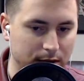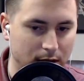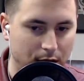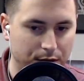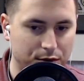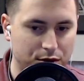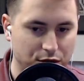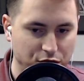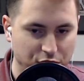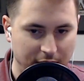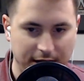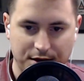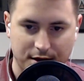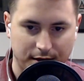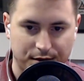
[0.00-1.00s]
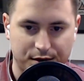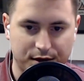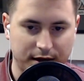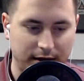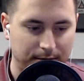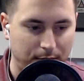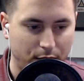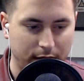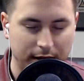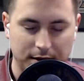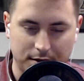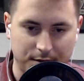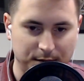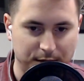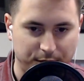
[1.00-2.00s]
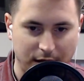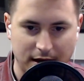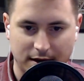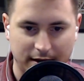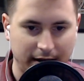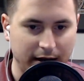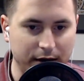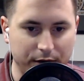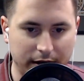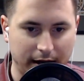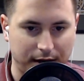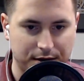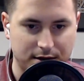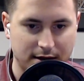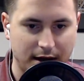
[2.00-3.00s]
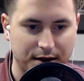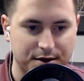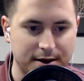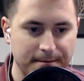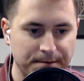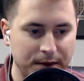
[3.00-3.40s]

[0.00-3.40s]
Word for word: knows Jesus in a more intimate way than anyone else does.